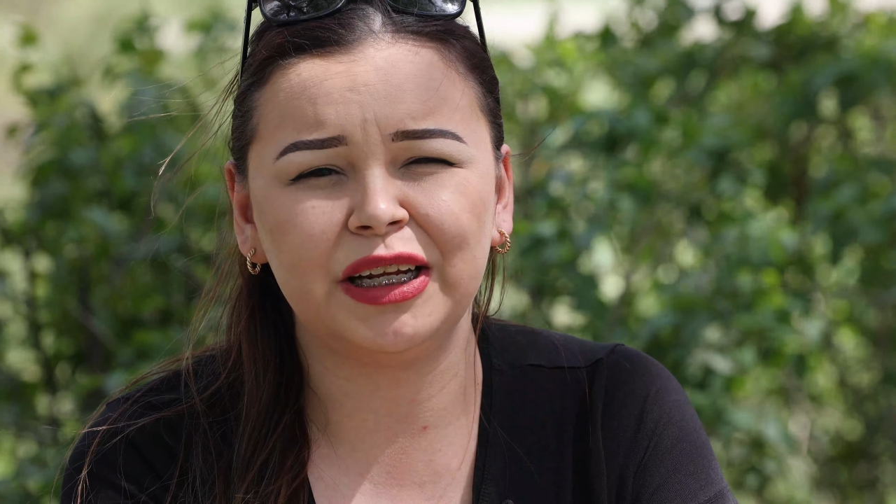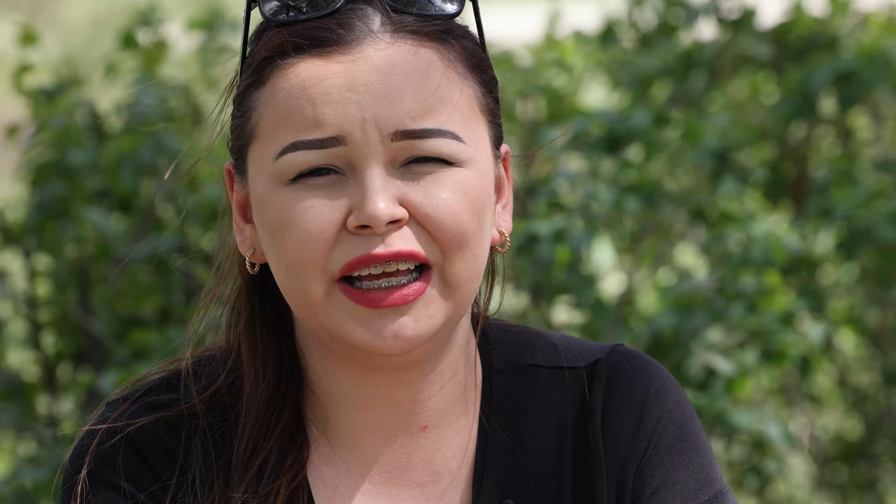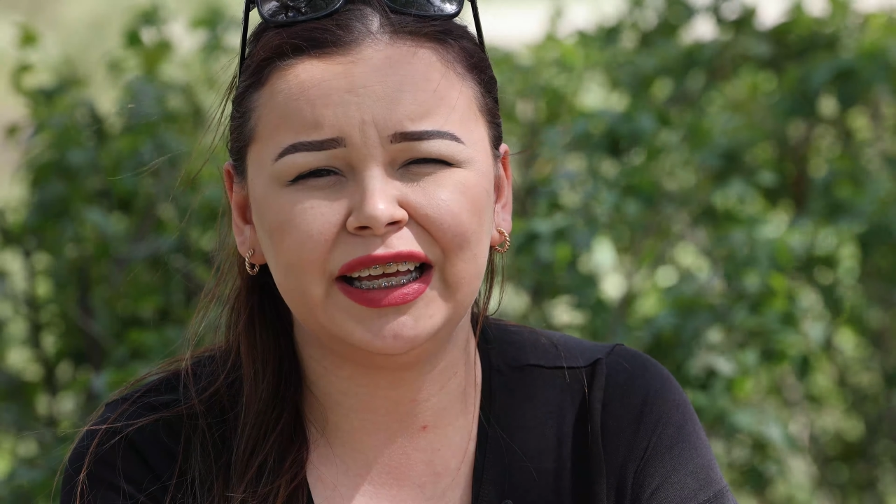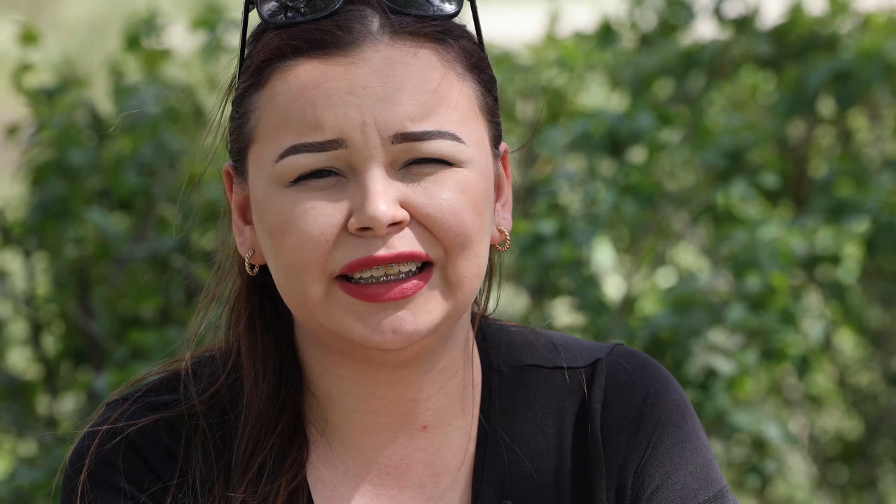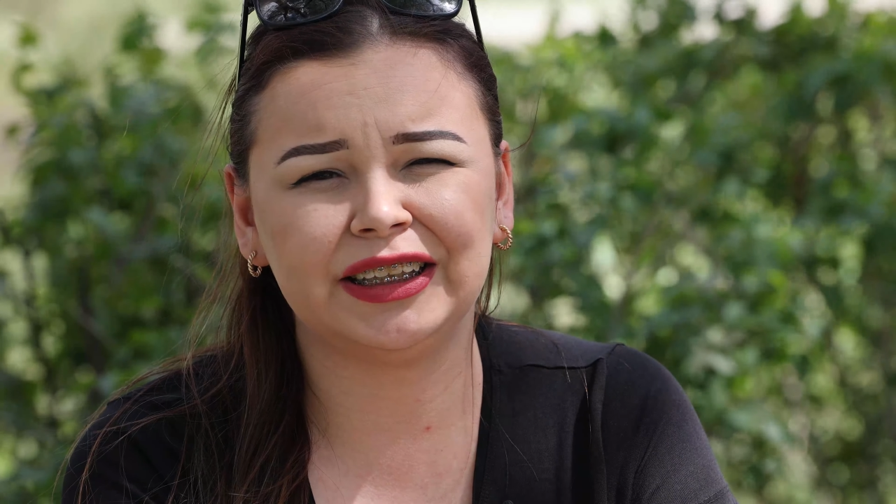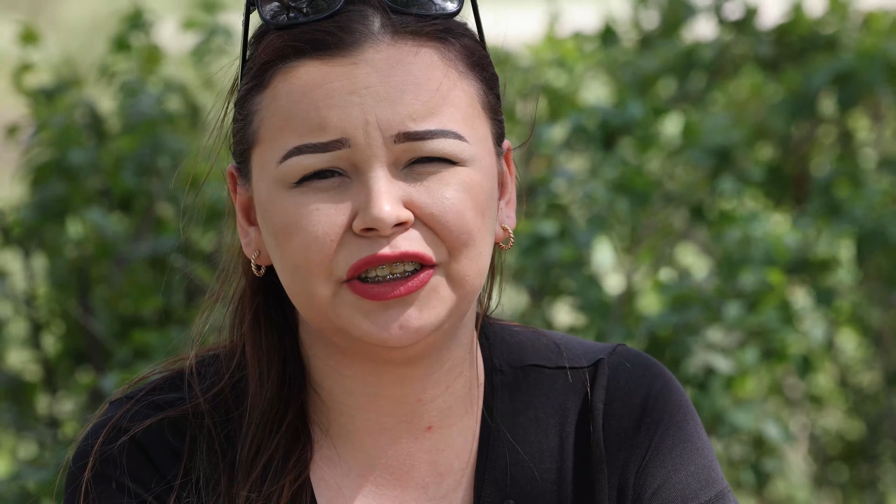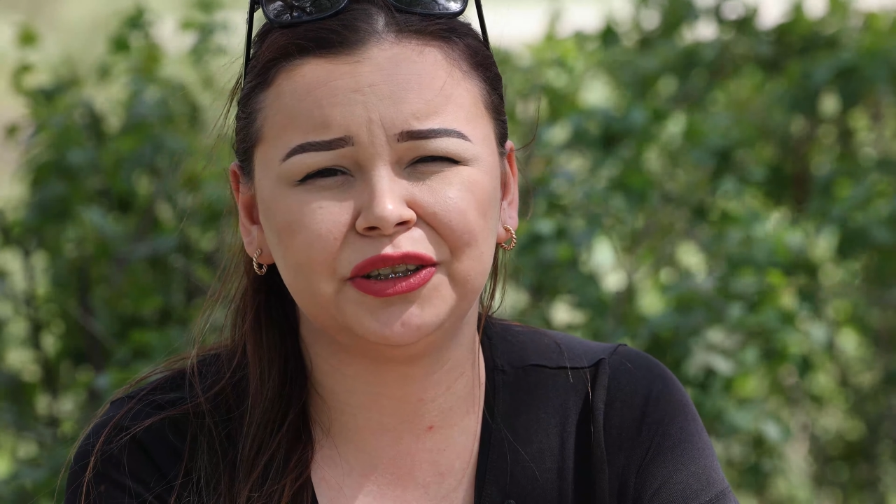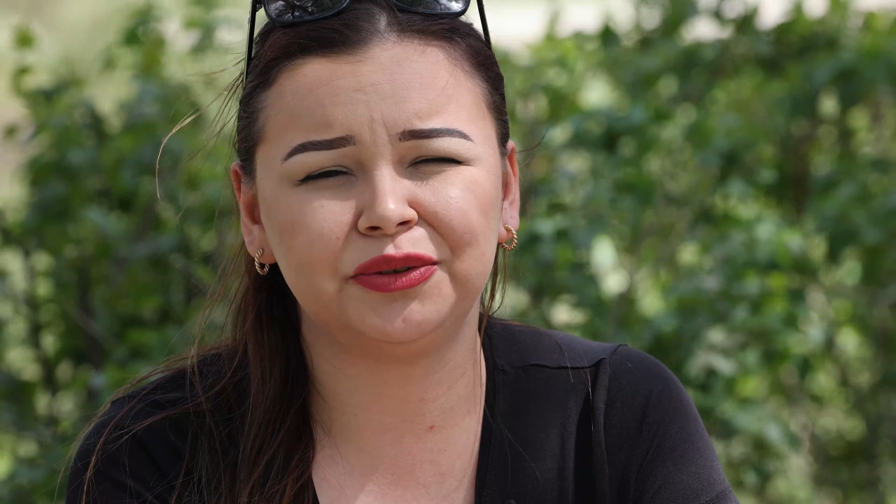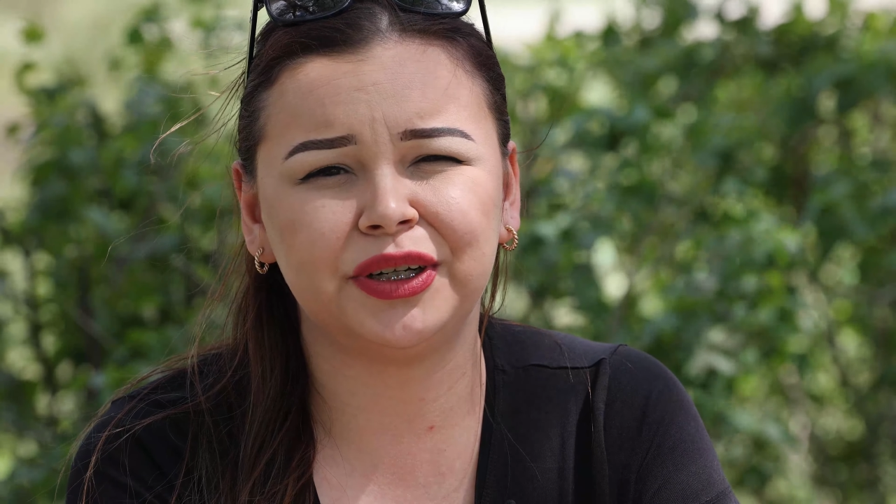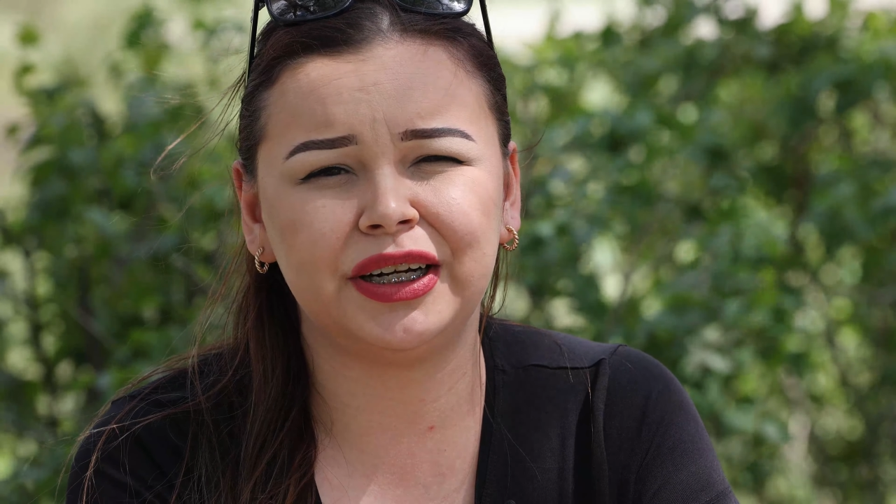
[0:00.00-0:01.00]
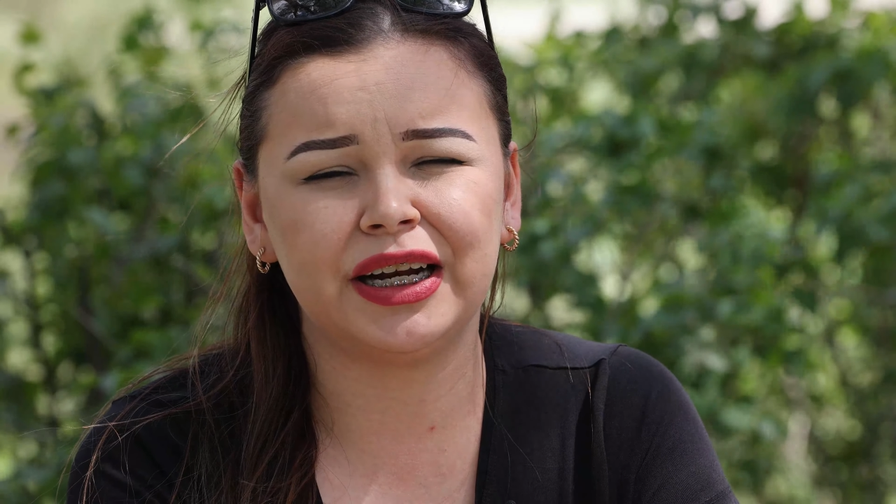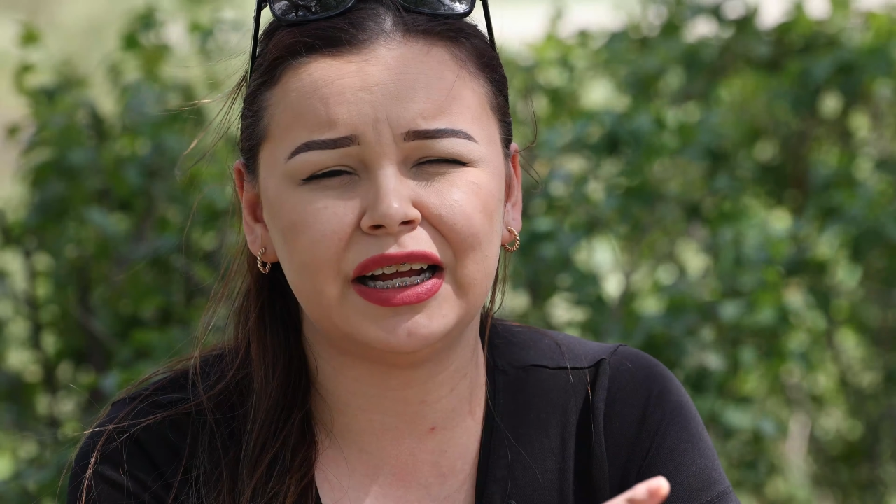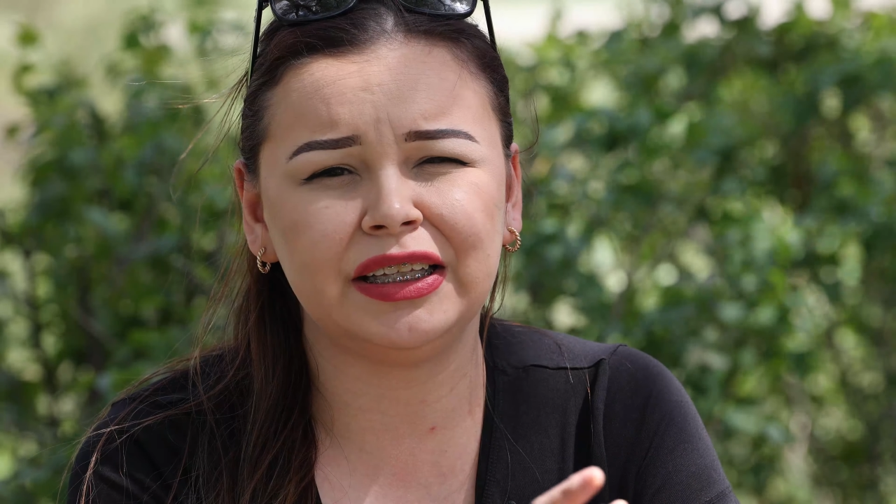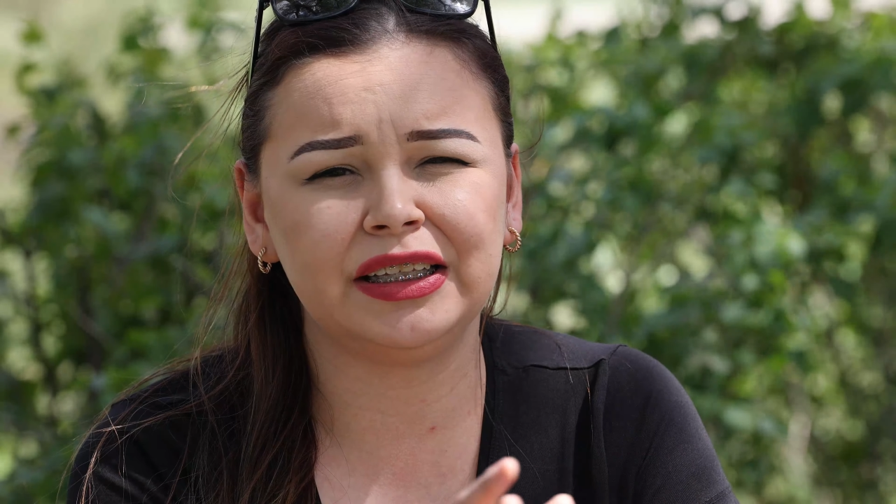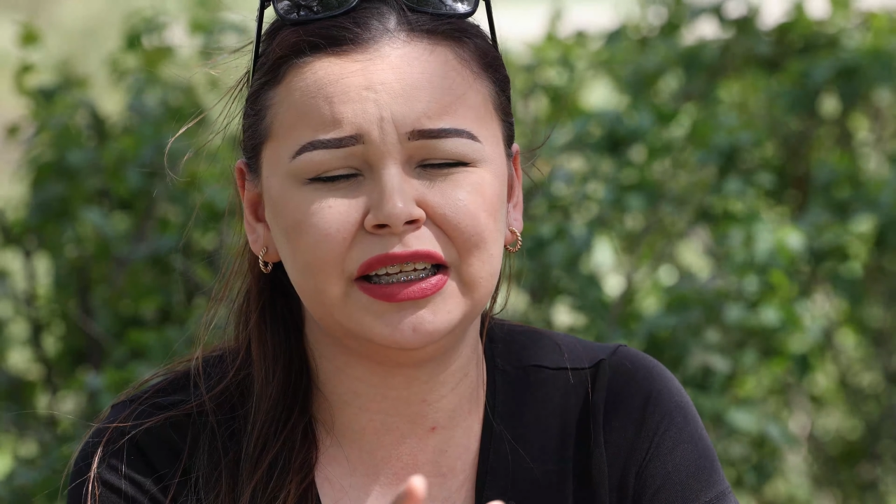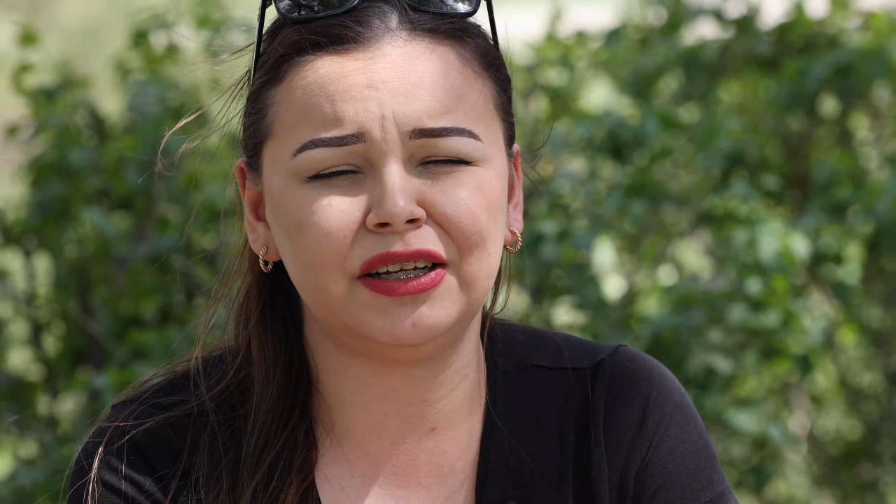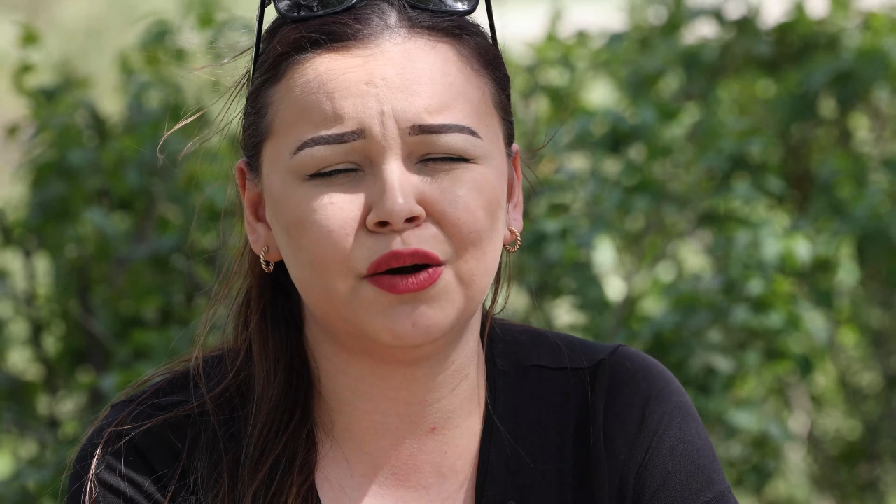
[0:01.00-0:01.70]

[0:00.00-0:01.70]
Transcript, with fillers: in case the children